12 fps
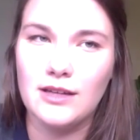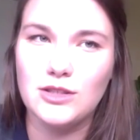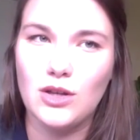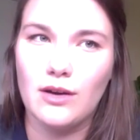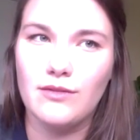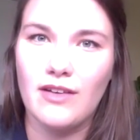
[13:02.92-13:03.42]

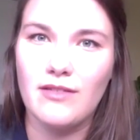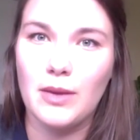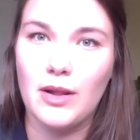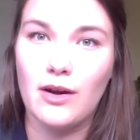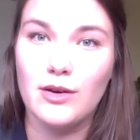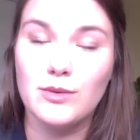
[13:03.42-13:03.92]
John Fife
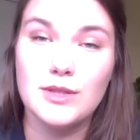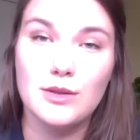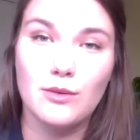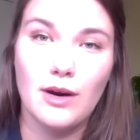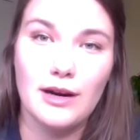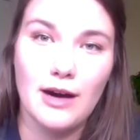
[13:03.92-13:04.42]
Millar, who was the
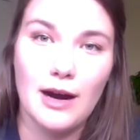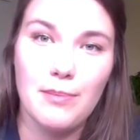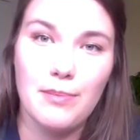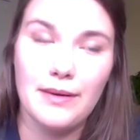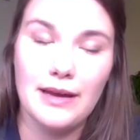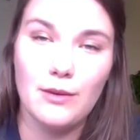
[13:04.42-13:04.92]
runner-up
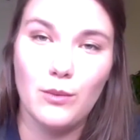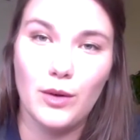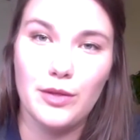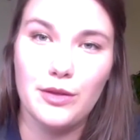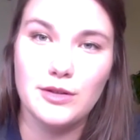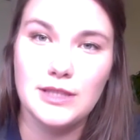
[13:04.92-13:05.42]
in Ward
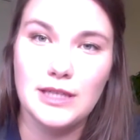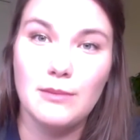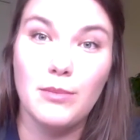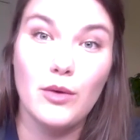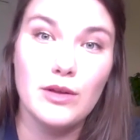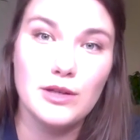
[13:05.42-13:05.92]
13,
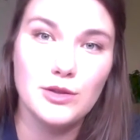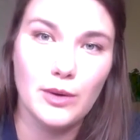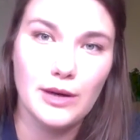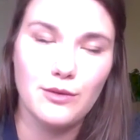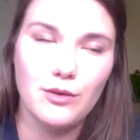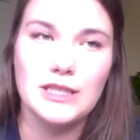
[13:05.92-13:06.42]
both in
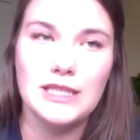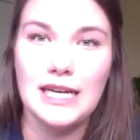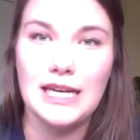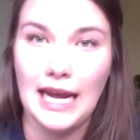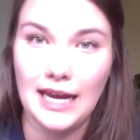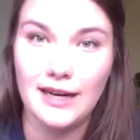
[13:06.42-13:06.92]

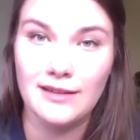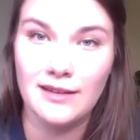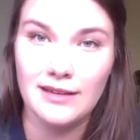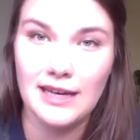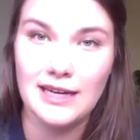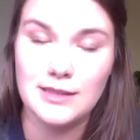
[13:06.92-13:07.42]
2014 and in the
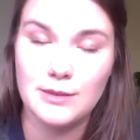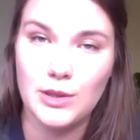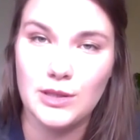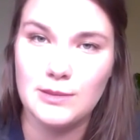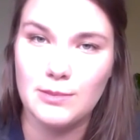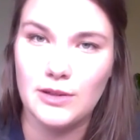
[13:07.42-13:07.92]
latest
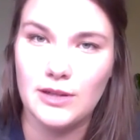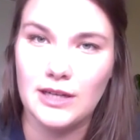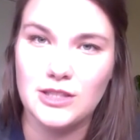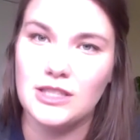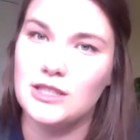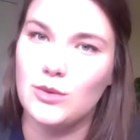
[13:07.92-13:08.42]
municipal
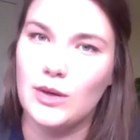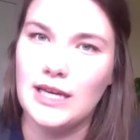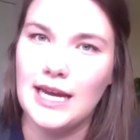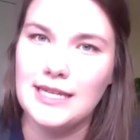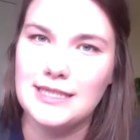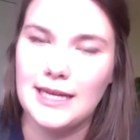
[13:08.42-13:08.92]
election in
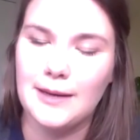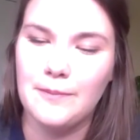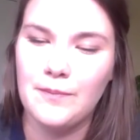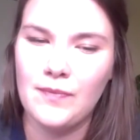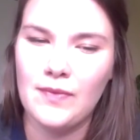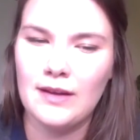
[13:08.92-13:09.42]
2018.
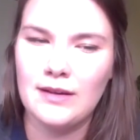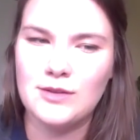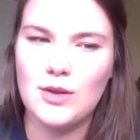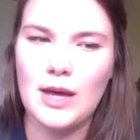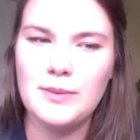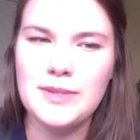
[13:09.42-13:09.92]

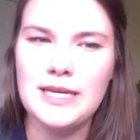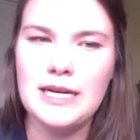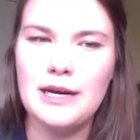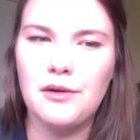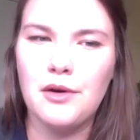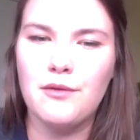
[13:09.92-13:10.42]
So that was a
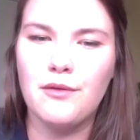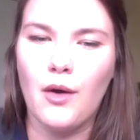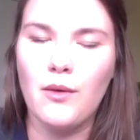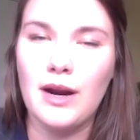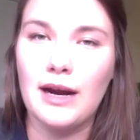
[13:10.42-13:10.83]
narrow vote.